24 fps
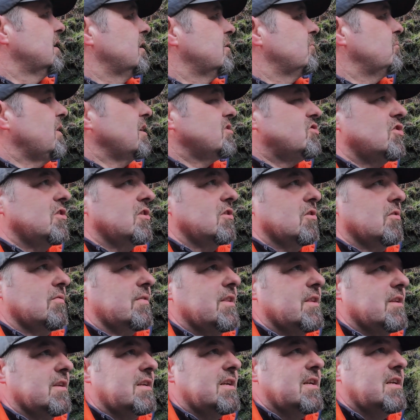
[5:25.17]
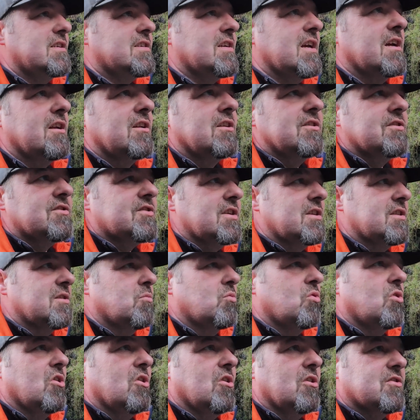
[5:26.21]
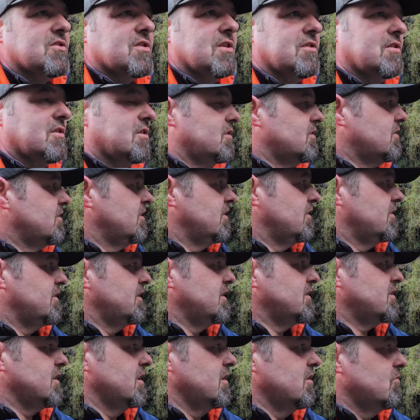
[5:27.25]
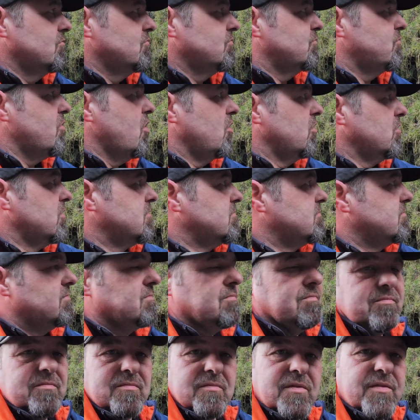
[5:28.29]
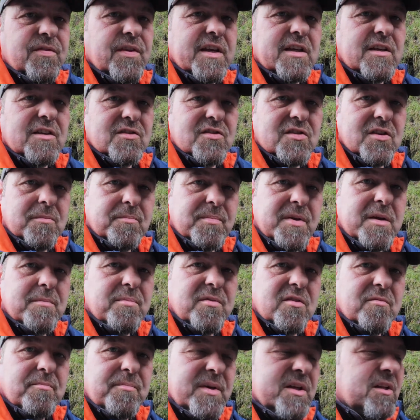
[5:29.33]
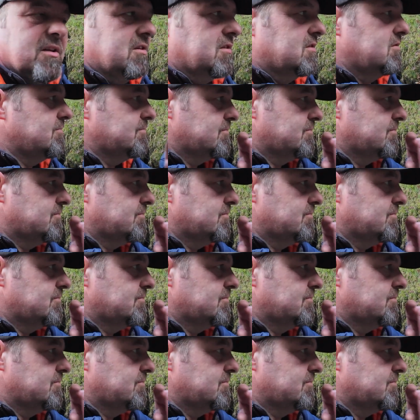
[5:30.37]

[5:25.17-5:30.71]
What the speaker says: I'm actually loving the detail that's in the walls and these little rock things that people have built.